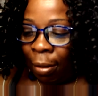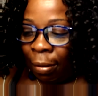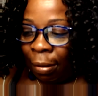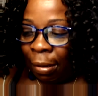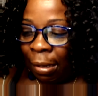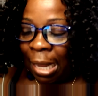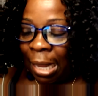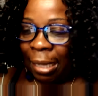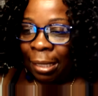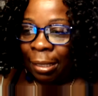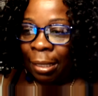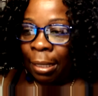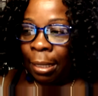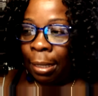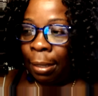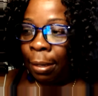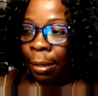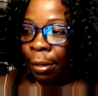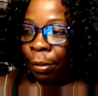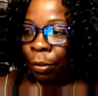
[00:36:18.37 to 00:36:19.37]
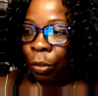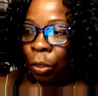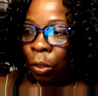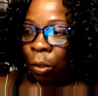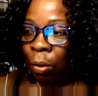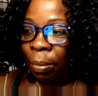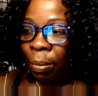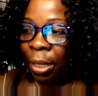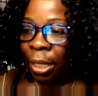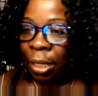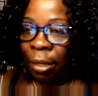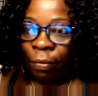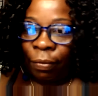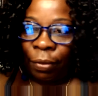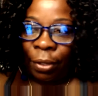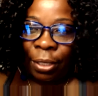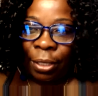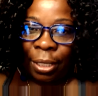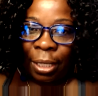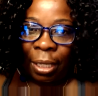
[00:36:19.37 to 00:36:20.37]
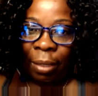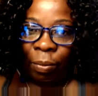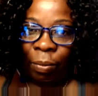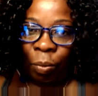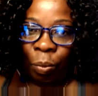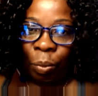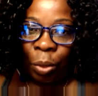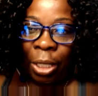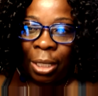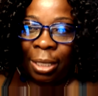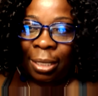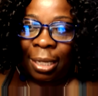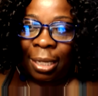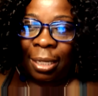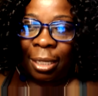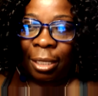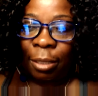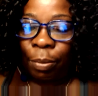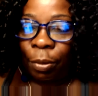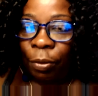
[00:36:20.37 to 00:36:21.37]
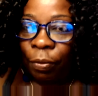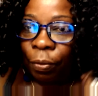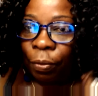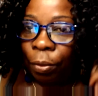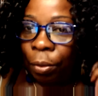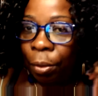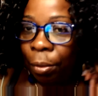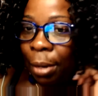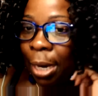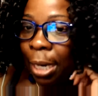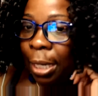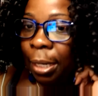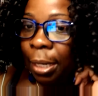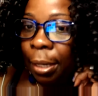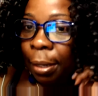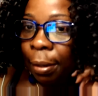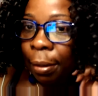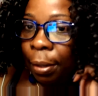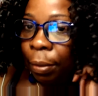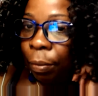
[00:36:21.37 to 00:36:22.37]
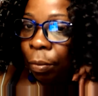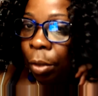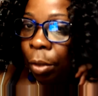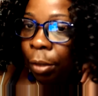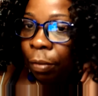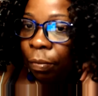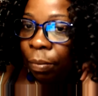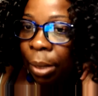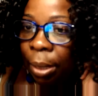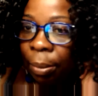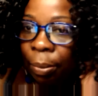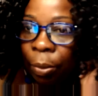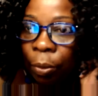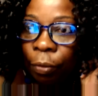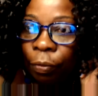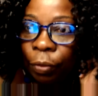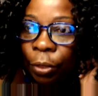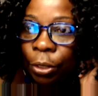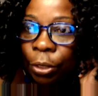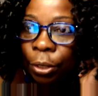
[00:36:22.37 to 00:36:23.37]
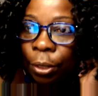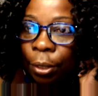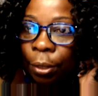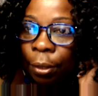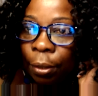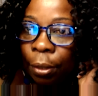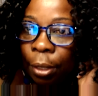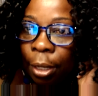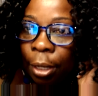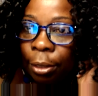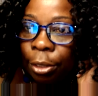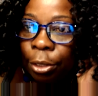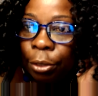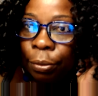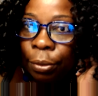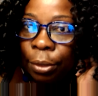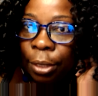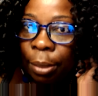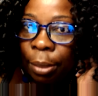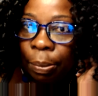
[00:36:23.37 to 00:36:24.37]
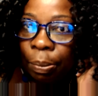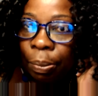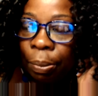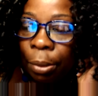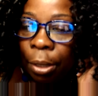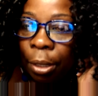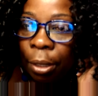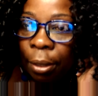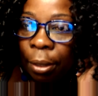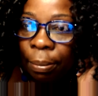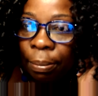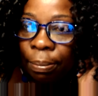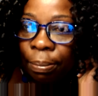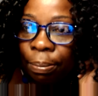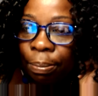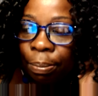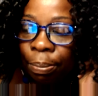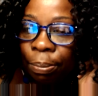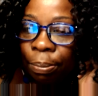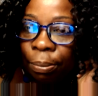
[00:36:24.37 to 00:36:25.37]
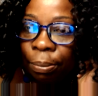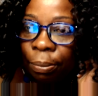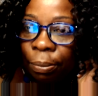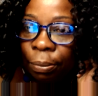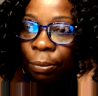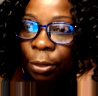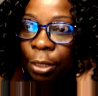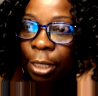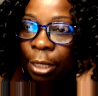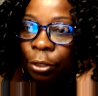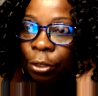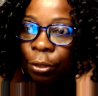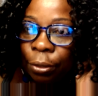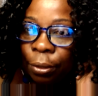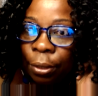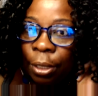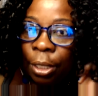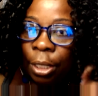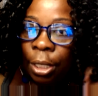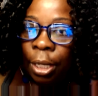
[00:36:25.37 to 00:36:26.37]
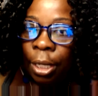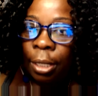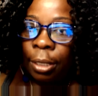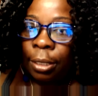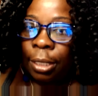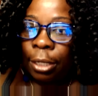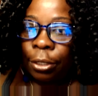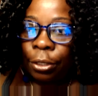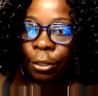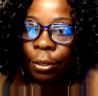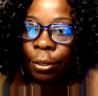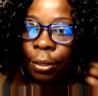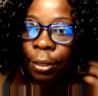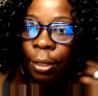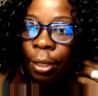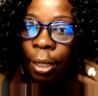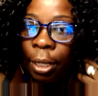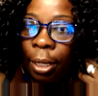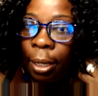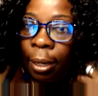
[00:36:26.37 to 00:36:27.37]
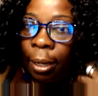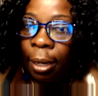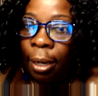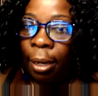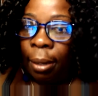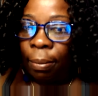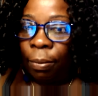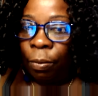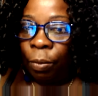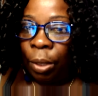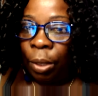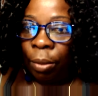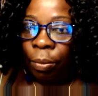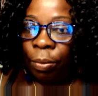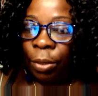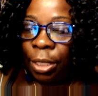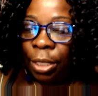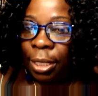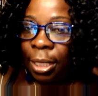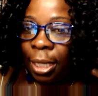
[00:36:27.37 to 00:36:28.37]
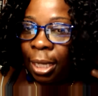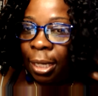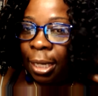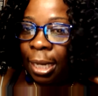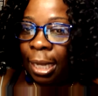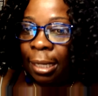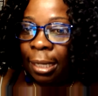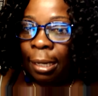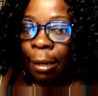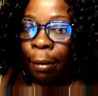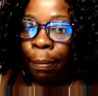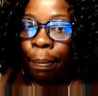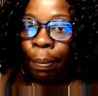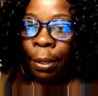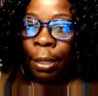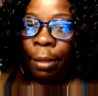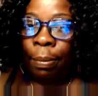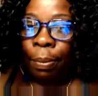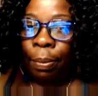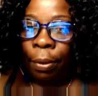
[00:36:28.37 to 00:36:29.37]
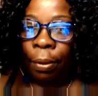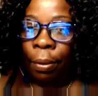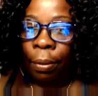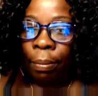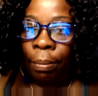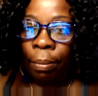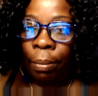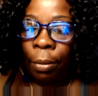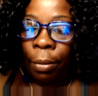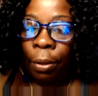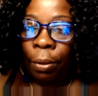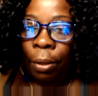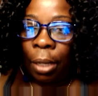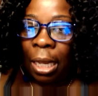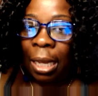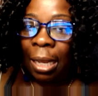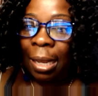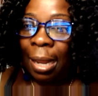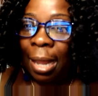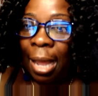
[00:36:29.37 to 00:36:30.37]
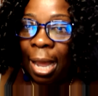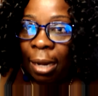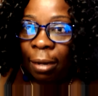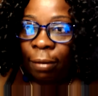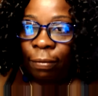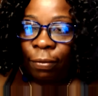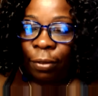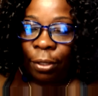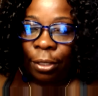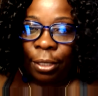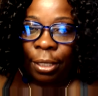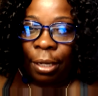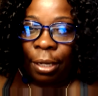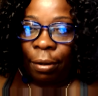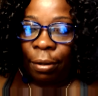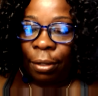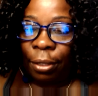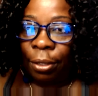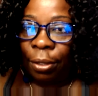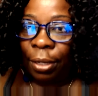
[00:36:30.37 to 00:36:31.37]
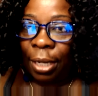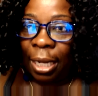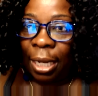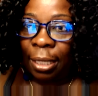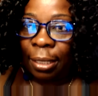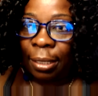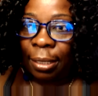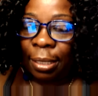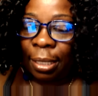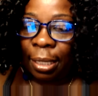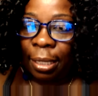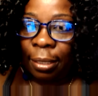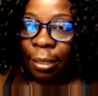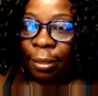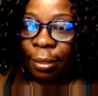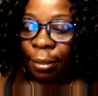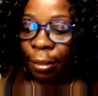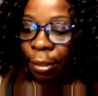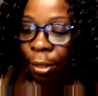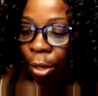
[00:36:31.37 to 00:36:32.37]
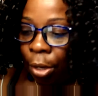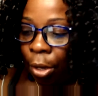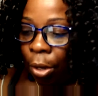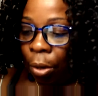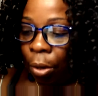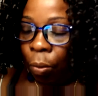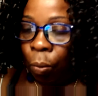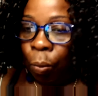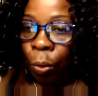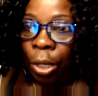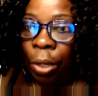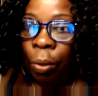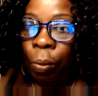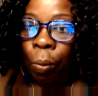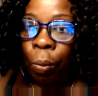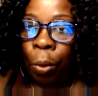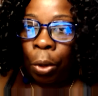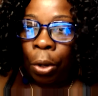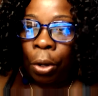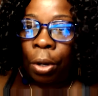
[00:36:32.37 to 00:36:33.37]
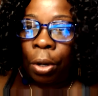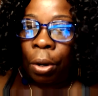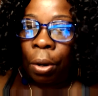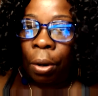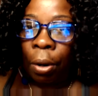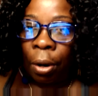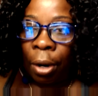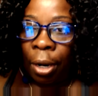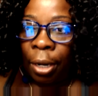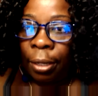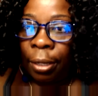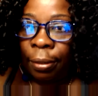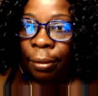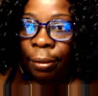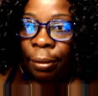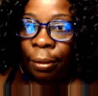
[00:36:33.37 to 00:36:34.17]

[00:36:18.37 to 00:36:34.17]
Like, there are so many of us, and we said this before right here on one of my Motivational Tuesday session sessions, where we said that there are people, a lot of us here in the United States, we work hard.